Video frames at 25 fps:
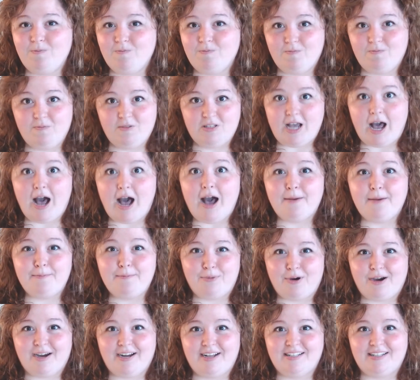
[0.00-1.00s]
top
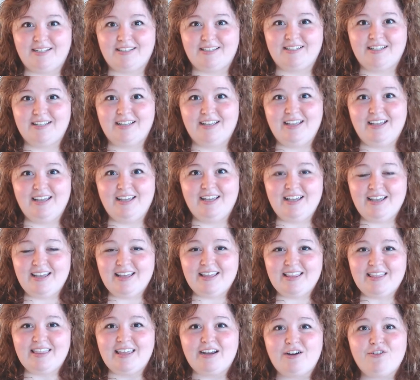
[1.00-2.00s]
brands.
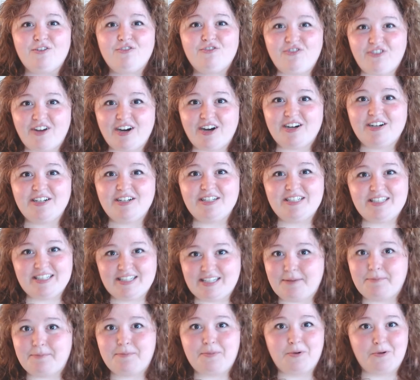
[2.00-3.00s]
They're very
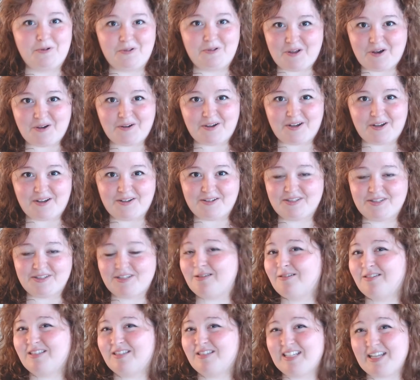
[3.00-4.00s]
simple logos,
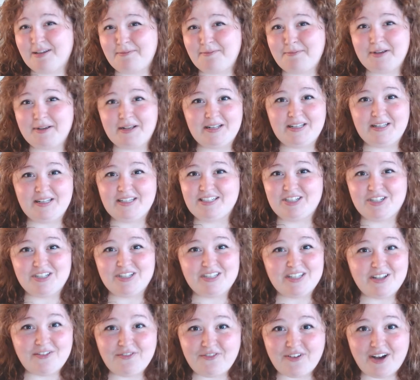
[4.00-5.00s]
typically
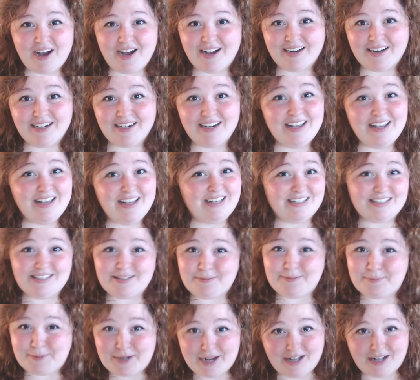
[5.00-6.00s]
just a font and
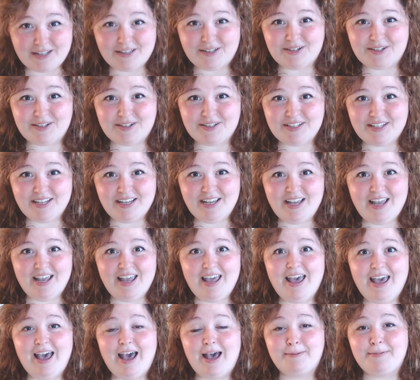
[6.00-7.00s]
some colors.
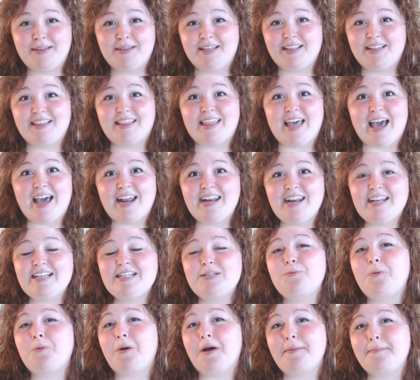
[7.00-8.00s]
I mean, that
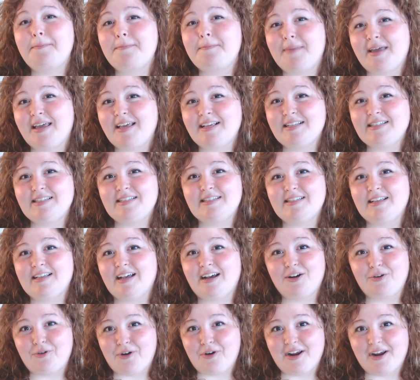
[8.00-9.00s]
is what makes
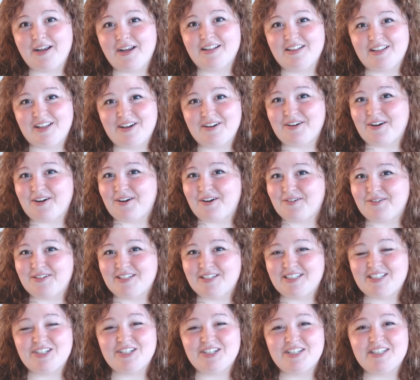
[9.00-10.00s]
a great logo.
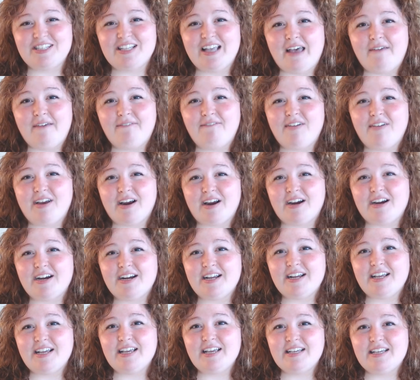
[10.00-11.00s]
It's just very